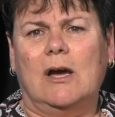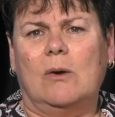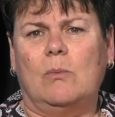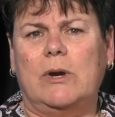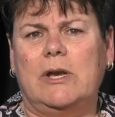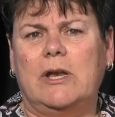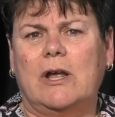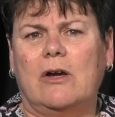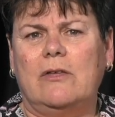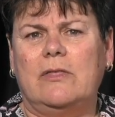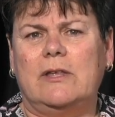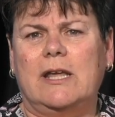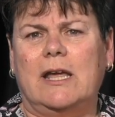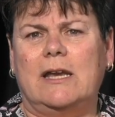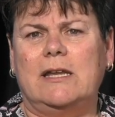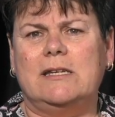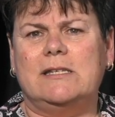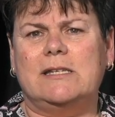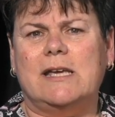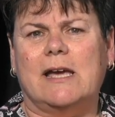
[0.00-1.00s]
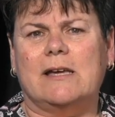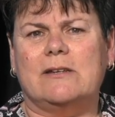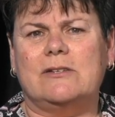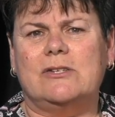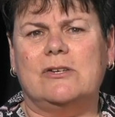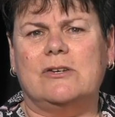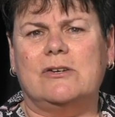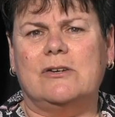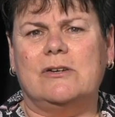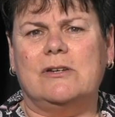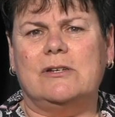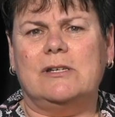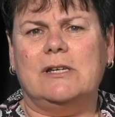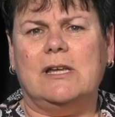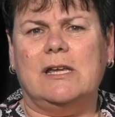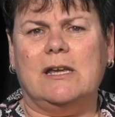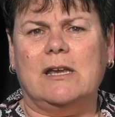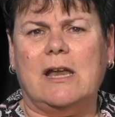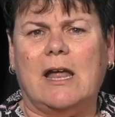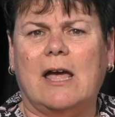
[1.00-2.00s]
We know that any
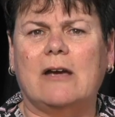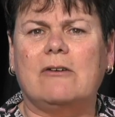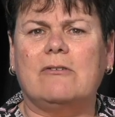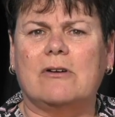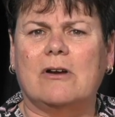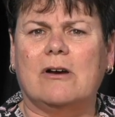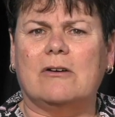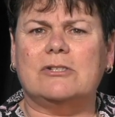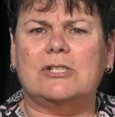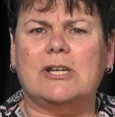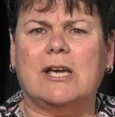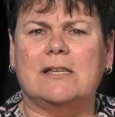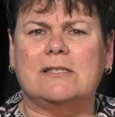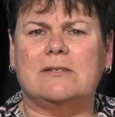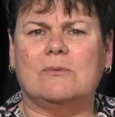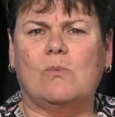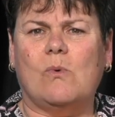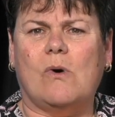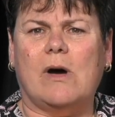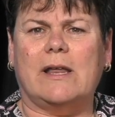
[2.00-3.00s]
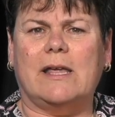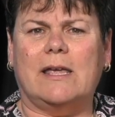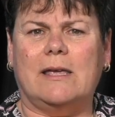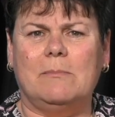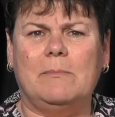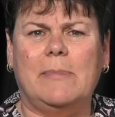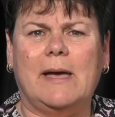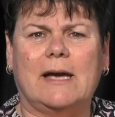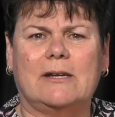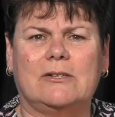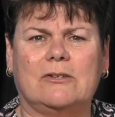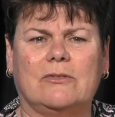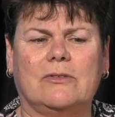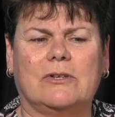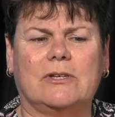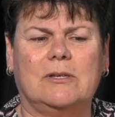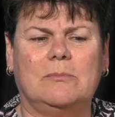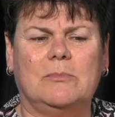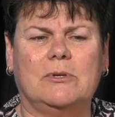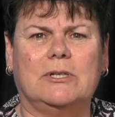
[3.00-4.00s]
downturn in agriculture has a wider impact on
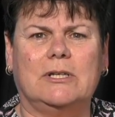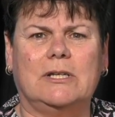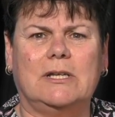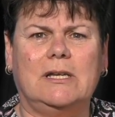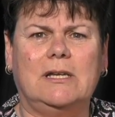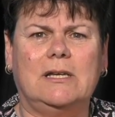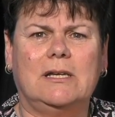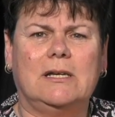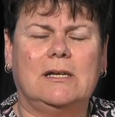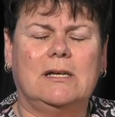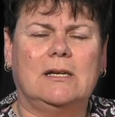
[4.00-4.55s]
the community,